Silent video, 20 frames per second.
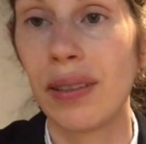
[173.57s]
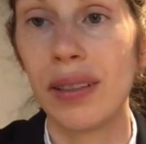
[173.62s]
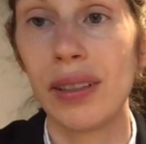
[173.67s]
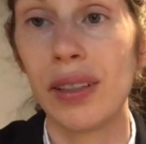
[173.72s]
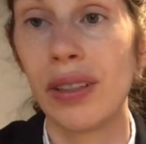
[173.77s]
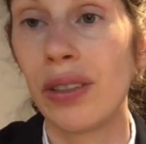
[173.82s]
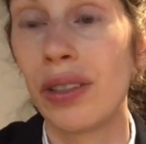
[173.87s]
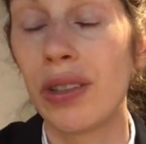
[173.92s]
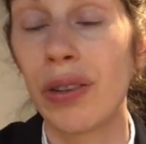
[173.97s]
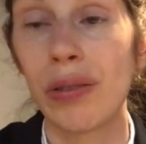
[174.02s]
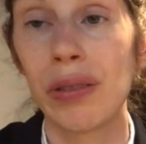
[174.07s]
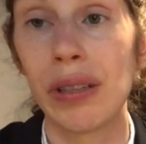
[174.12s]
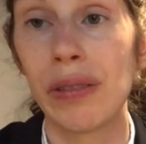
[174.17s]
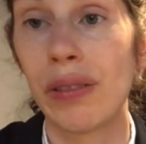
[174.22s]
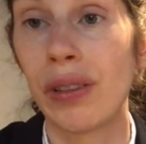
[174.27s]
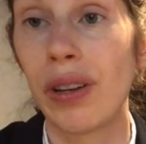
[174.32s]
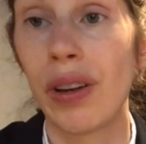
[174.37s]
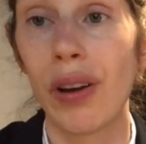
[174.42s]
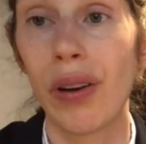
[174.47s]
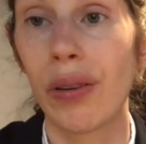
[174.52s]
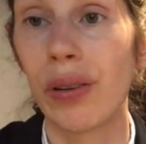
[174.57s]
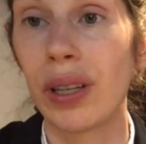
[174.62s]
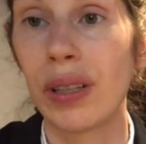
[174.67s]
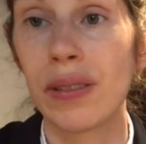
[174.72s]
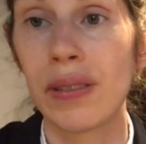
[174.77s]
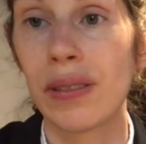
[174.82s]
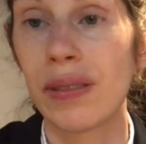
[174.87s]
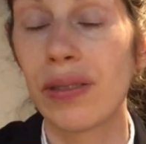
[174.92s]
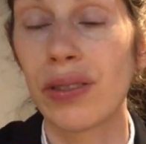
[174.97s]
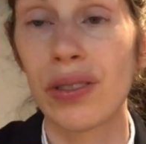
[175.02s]
You don't even know.
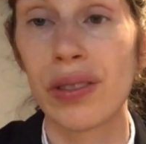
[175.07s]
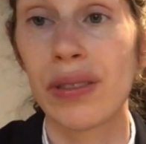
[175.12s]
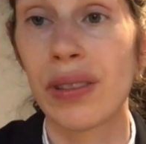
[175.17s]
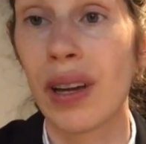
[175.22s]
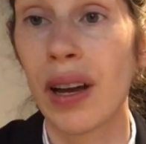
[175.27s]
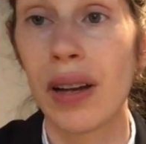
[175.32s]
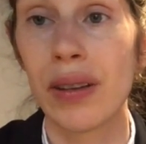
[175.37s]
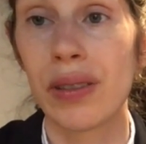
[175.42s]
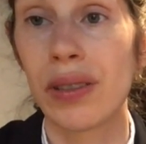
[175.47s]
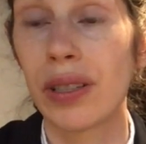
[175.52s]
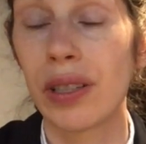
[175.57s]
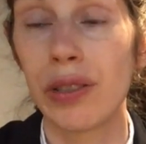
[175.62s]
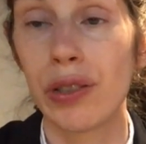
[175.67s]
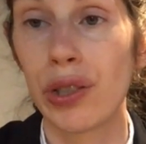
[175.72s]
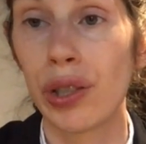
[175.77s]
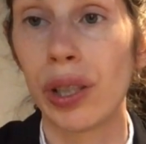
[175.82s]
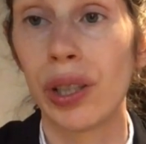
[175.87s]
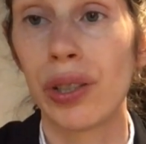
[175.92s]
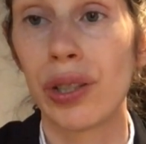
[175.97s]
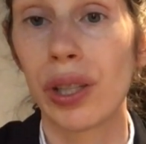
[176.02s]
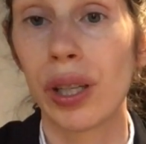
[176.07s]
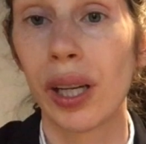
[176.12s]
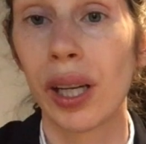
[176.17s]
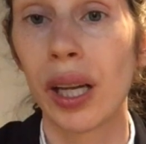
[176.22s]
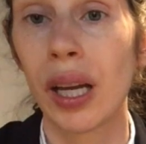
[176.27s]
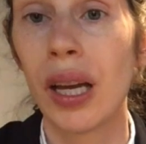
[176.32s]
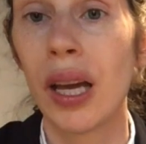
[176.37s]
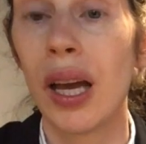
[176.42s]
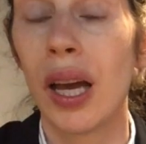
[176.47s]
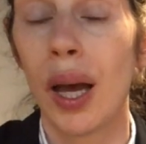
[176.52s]
It's just constant changing.